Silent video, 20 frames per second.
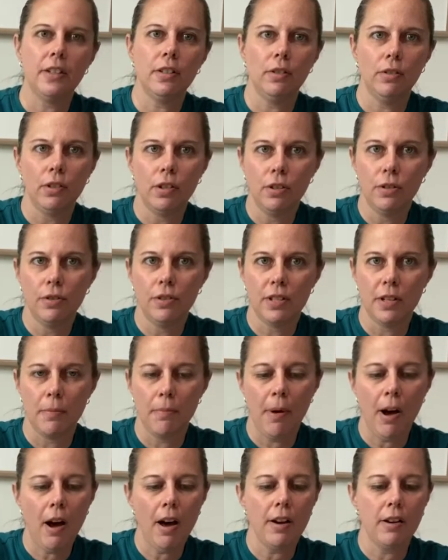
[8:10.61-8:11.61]
you'll use your
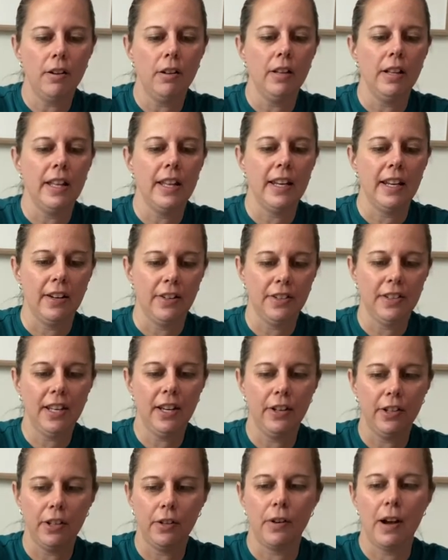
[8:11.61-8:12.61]
bottle and it'll
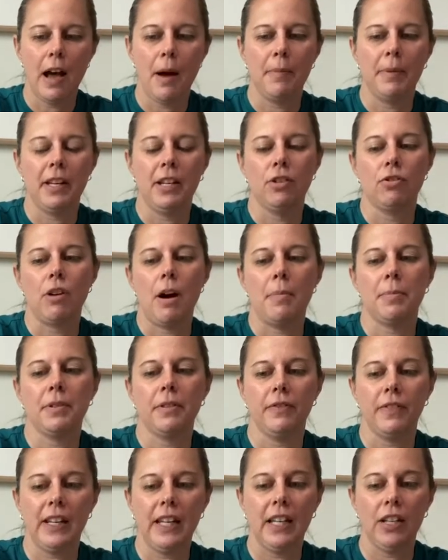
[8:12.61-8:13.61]
tell you how many drops
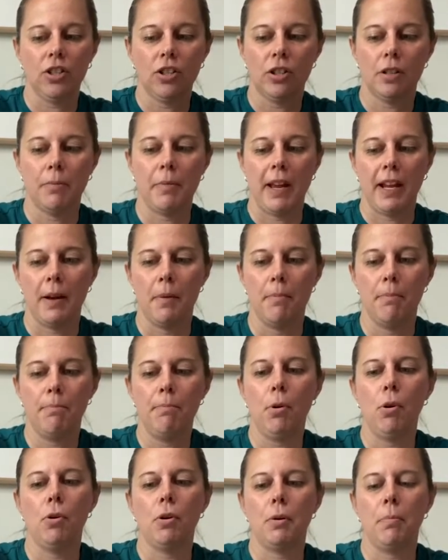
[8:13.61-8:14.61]
of each to make a
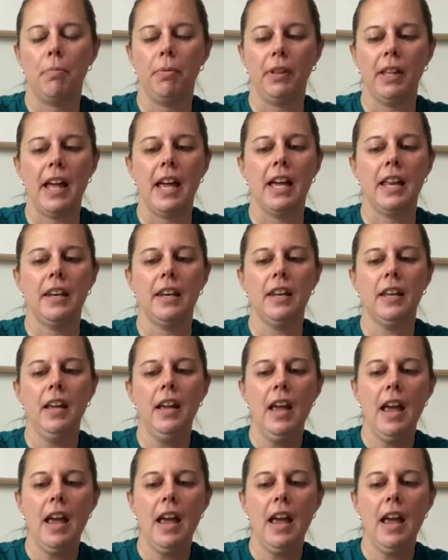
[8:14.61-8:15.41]
bulk blend,